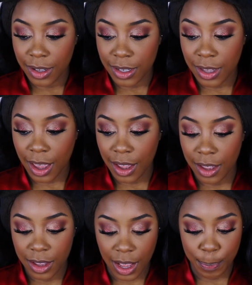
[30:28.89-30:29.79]
Yeah,
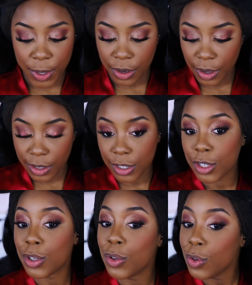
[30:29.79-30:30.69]
I put on
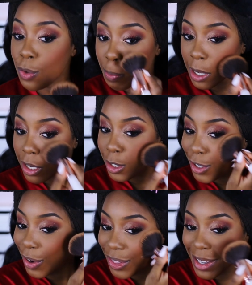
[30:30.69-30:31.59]
too
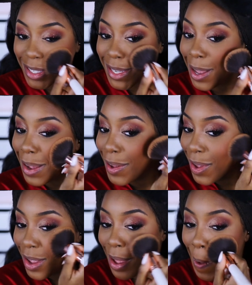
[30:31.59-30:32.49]
much on this side.
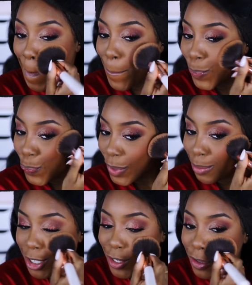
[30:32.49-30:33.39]

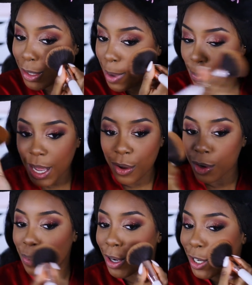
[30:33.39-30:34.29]
I'm just using my
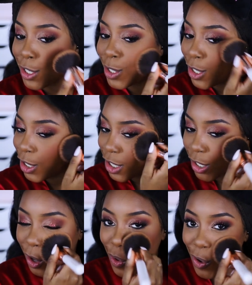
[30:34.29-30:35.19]
powder brush to
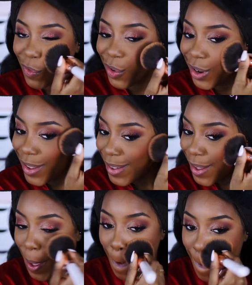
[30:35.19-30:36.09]
just go over it,
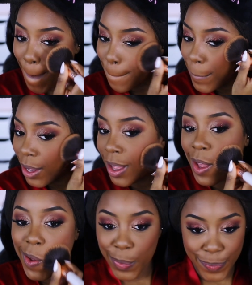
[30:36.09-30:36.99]

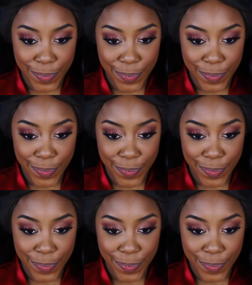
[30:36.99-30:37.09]
but